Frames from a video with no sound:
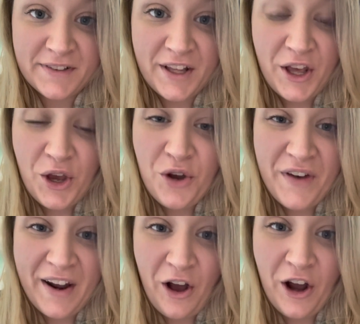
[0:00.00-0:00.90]
who've
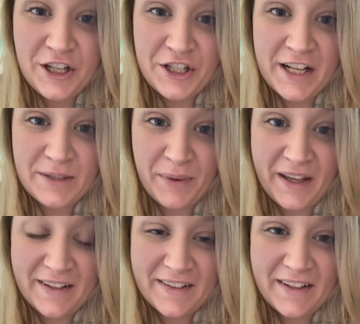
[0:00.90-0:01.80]
had a heart
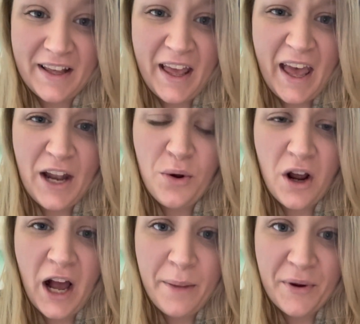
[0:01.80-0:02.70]
transplant, and who
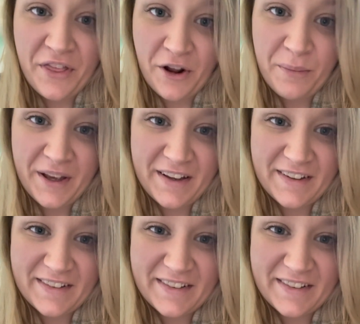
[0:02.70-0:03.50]
are hyperthermic.